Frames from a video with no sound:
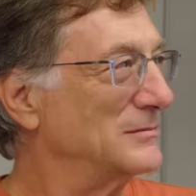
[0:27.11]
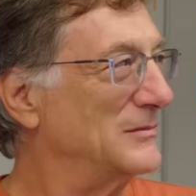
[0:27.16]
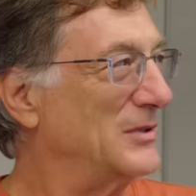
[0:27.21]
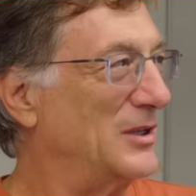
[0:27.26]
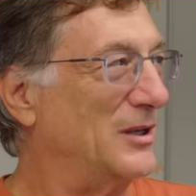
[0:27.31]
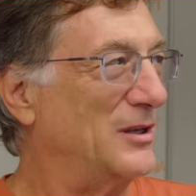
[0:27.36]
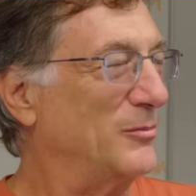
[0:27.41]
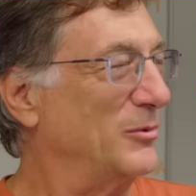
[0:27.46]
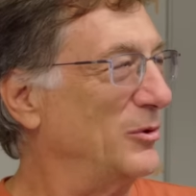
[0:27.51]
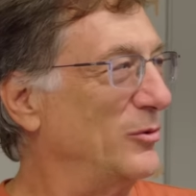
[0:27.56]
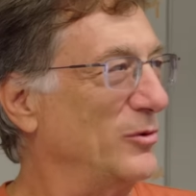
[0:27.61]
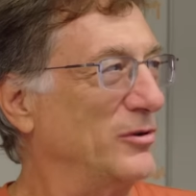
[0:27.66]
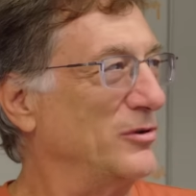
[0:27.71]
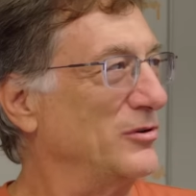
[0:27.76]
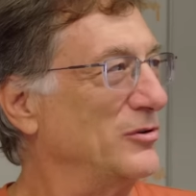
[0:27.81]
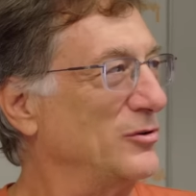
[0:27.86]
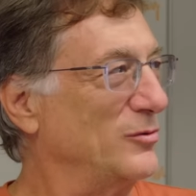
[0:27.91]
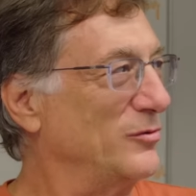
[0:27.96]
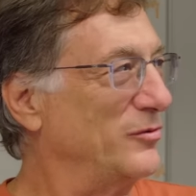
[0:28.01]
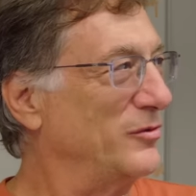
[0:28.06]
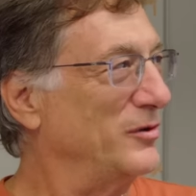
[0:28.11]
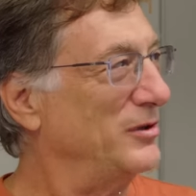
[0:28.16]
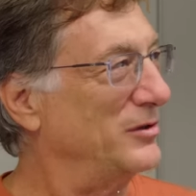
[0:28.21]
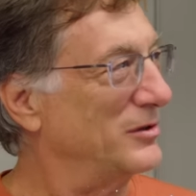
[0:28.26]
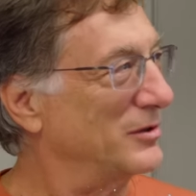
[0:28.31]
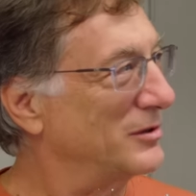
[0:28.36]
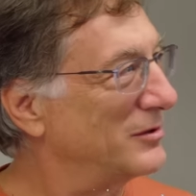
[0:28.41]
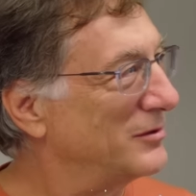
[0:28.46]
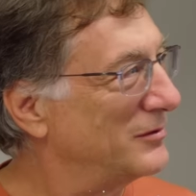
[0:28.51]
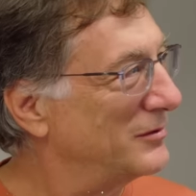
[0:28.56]
Got to be within two feet,
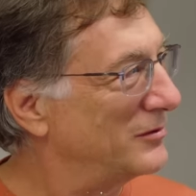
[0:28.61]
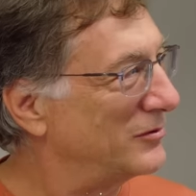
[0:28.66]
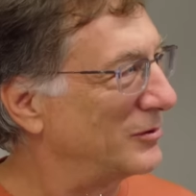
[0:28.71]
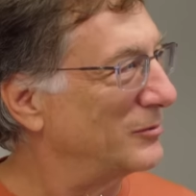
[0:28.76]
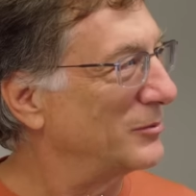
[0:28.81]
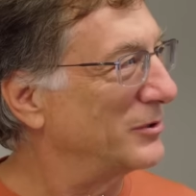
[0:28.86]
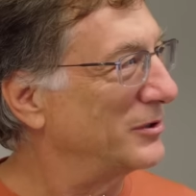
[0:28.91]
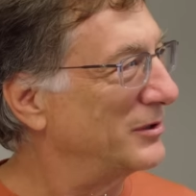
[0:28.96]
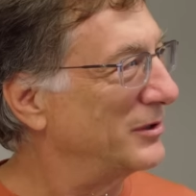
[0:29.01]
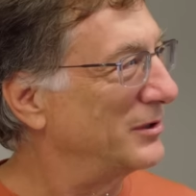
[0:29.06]
then something like that.